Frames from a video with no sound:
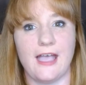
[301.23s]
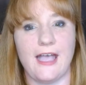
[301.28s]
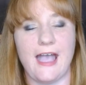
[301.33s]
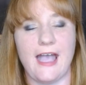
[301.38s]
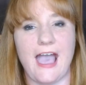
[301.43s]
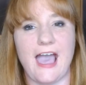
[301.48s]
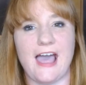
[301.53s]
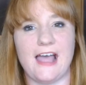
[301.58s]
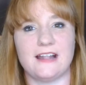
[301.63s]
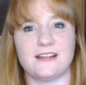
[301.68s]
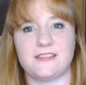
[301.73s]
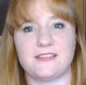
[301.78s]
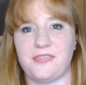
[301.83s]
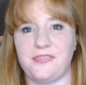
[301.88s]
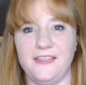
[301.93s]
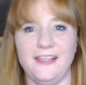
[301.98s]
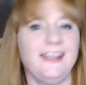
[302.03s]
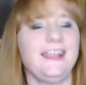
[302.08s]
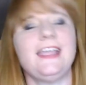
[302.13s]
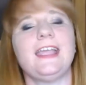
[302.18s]
And
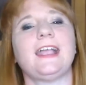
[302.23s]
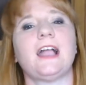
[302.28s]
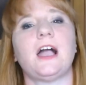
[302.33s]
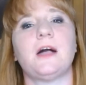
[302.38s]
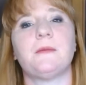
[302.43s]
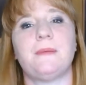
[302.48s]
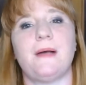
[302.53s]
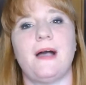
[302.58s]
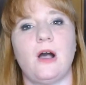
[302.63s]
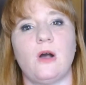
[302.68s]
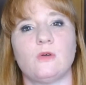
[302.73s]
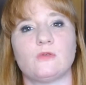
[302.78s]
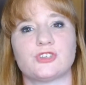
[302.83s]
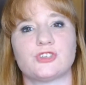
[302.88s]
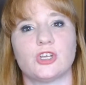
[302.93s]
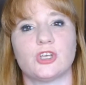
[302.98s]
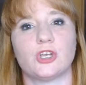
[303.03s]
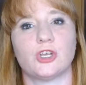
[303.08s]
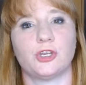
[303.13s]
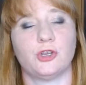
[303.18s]
thinking about
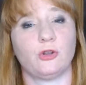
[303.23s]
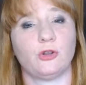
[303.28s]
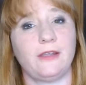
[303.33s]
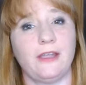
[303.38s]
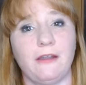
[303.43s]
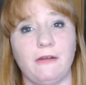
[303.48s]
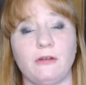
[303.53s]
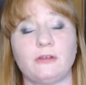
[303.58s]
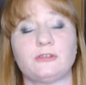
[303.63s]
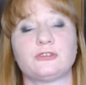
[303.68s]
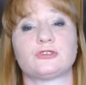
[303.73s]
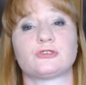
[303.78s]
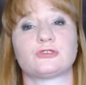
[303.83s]
your character's